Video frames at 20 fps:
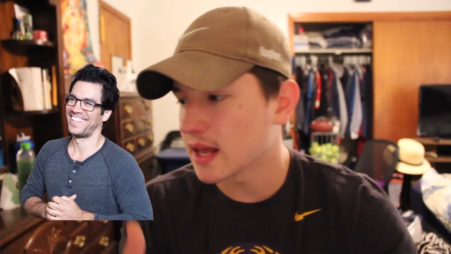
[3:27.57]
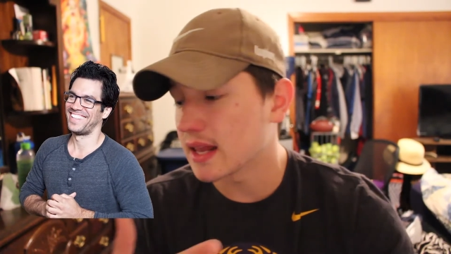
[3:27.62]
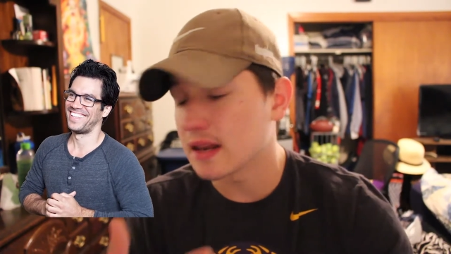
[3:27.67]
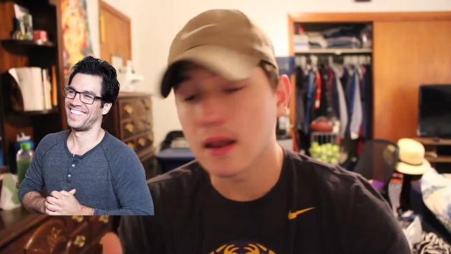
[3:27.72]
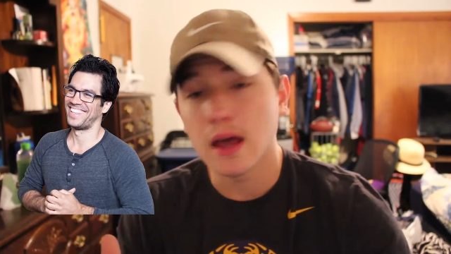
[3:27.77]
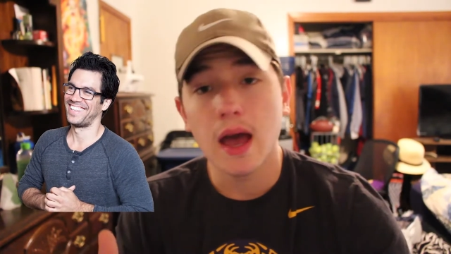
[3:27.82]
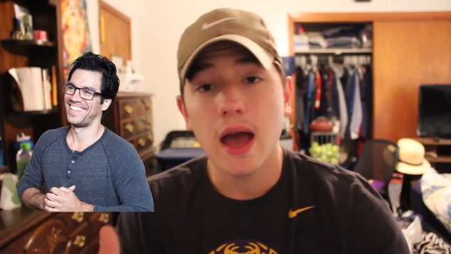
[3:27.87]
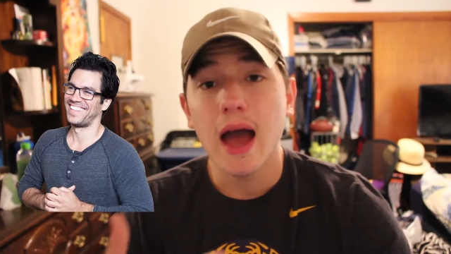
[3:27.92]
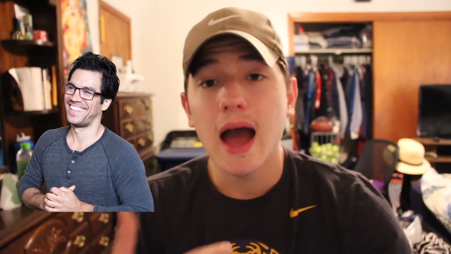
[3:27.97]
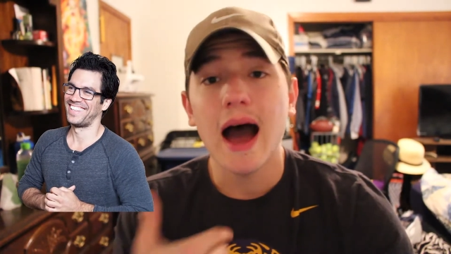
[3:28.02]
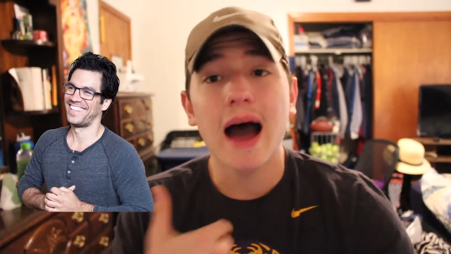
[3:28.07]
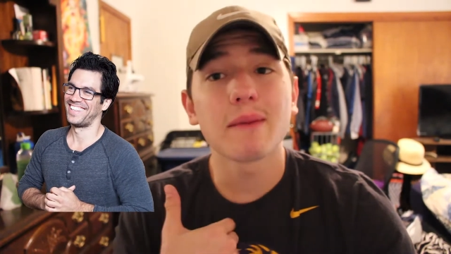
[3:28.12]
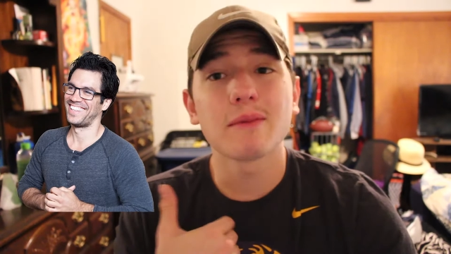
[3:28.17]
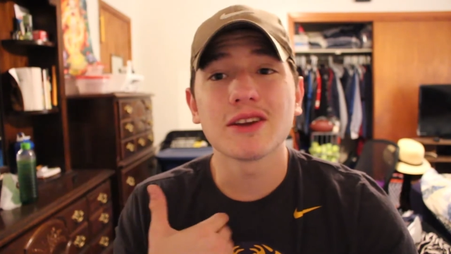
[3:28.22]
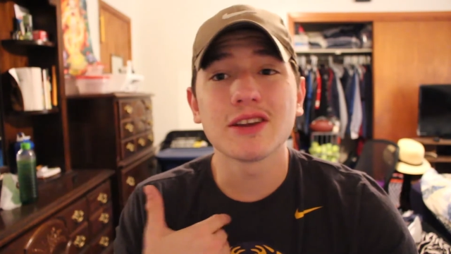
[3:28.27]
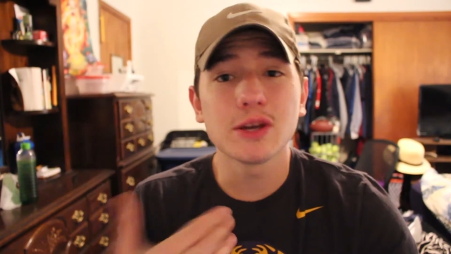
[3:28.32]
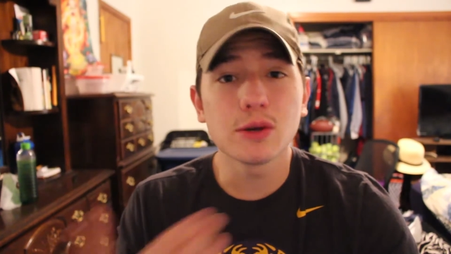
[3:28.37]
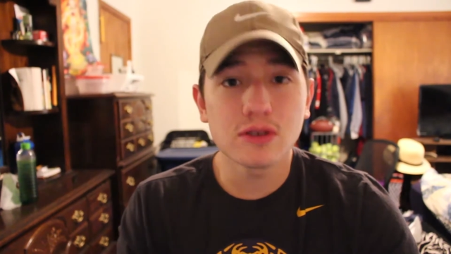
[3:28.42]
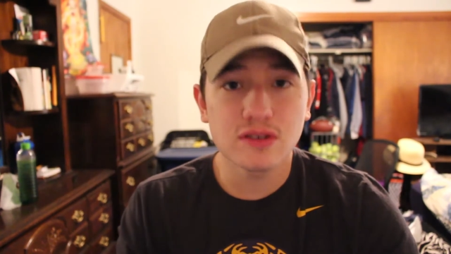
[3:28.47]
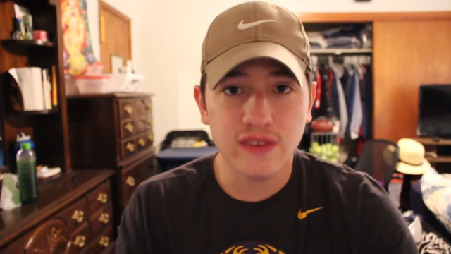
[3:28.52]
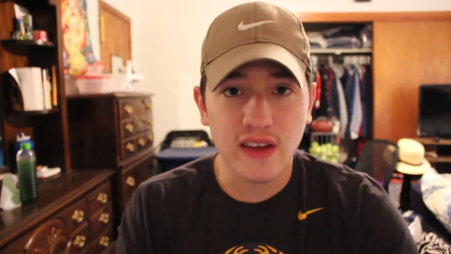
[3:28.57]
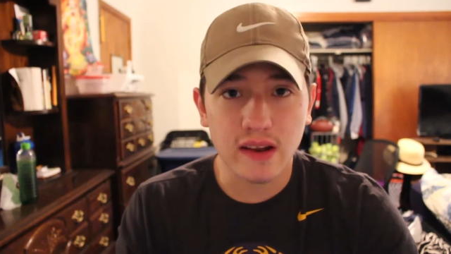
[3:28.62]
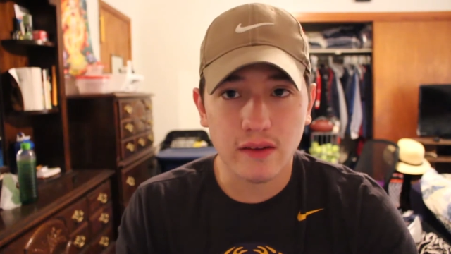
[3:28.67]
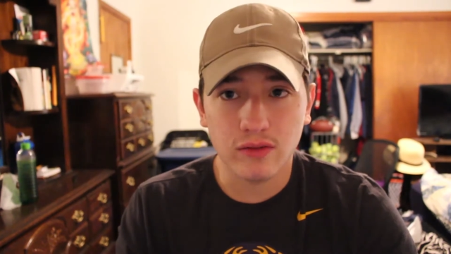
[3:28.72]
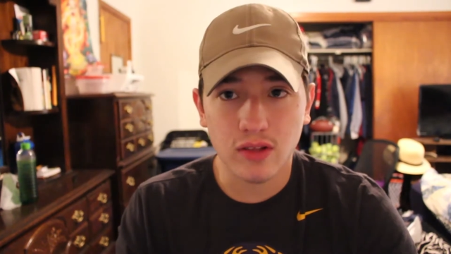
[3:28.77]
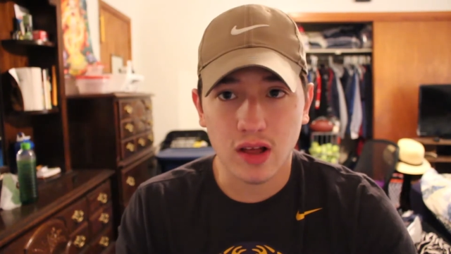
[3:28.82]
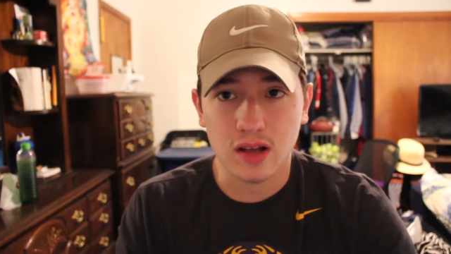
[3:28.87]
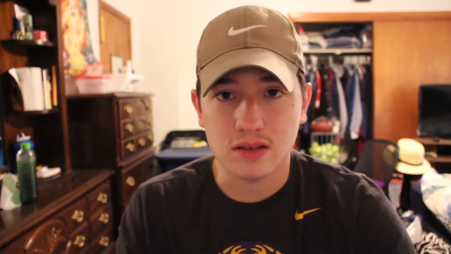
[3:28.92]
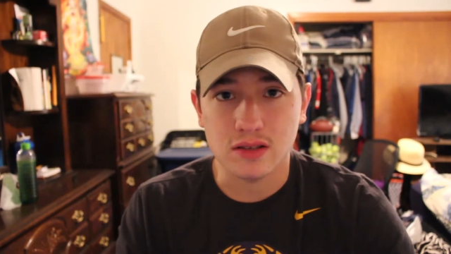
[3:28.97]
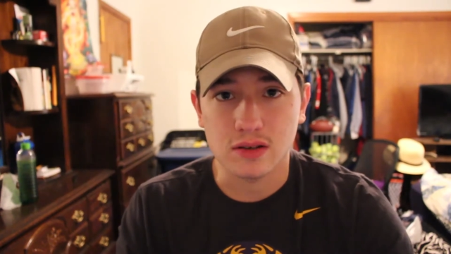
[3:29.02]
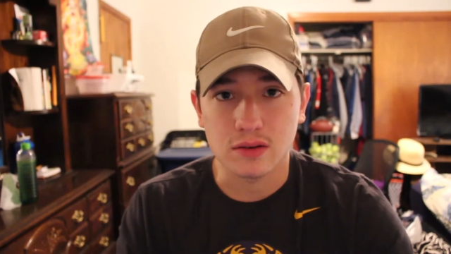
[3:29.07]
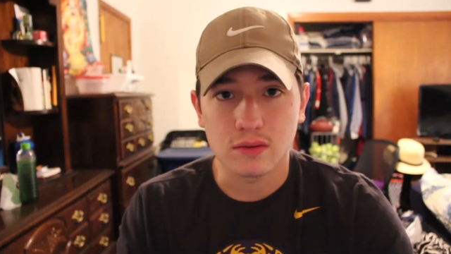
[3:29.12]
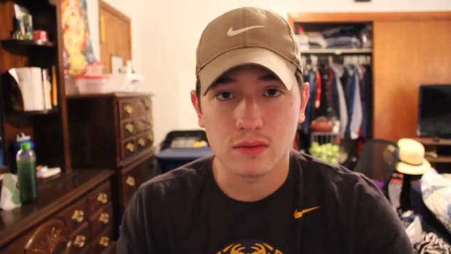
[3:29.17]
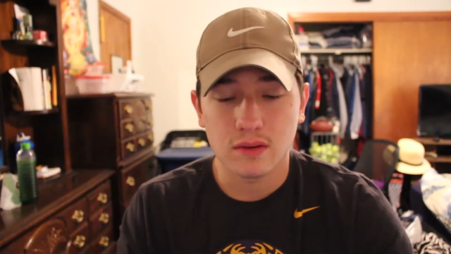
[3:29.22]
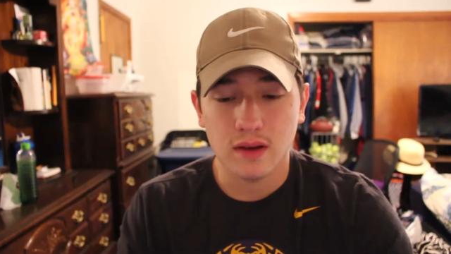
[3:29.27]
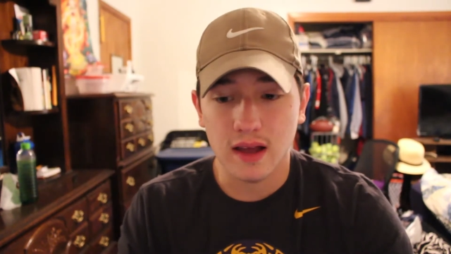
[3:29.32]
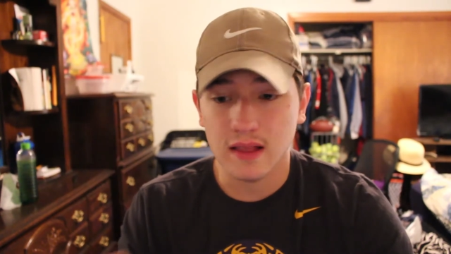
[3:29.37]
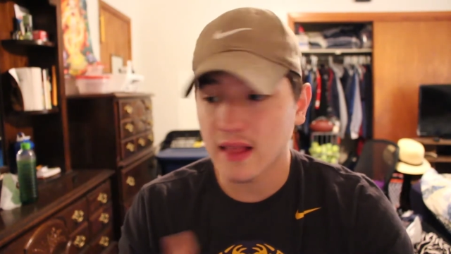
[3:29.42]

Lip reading: And I'm a huge fan of Lonzo.